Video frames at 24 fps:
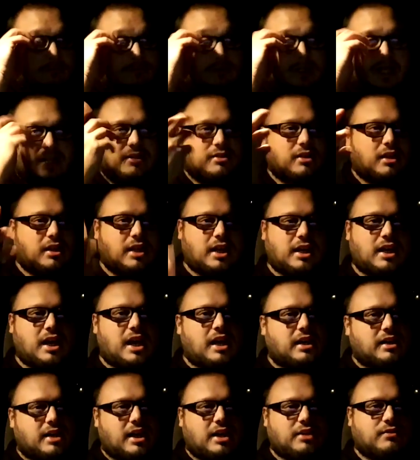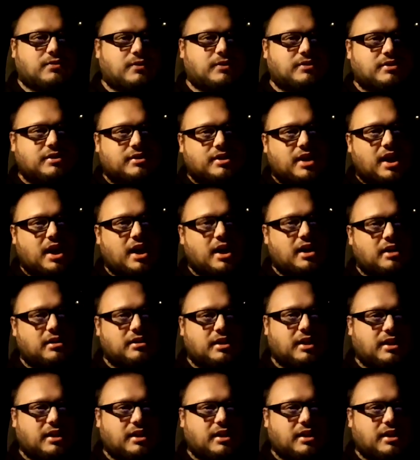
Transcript: that's all I got, guys, for tonight.